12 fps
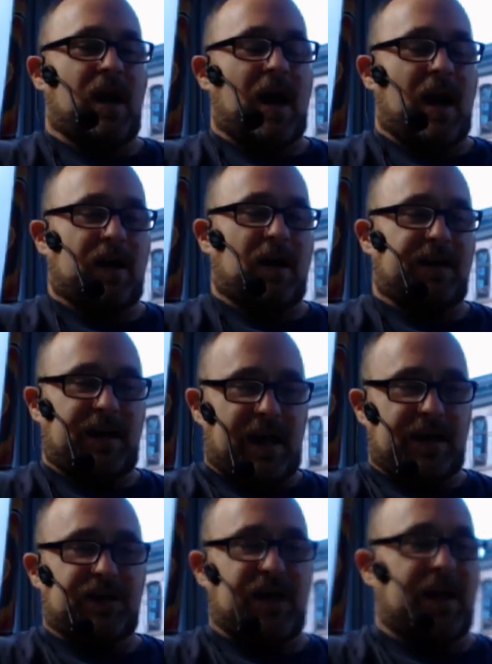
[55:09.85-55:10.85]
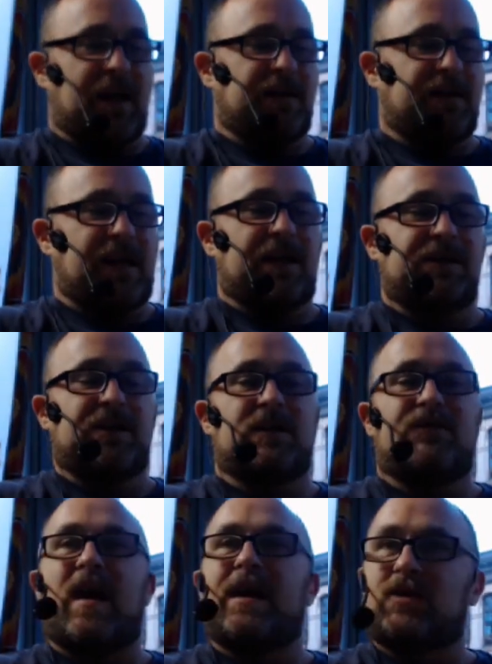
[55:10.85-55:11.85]
God got THC in it, and THC is
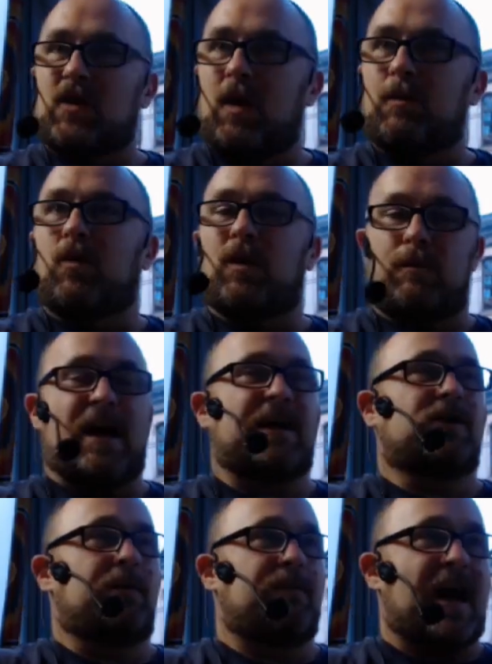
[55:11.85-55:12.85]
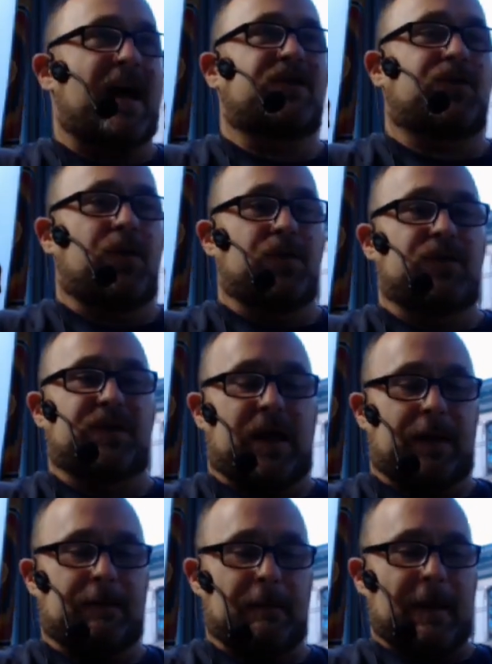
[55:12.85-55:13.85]
fatty soluble. It can actually pass through your
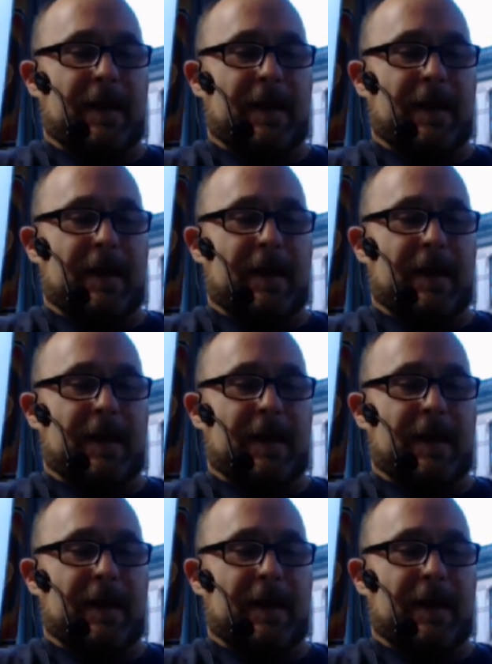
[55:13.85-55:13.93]
skin.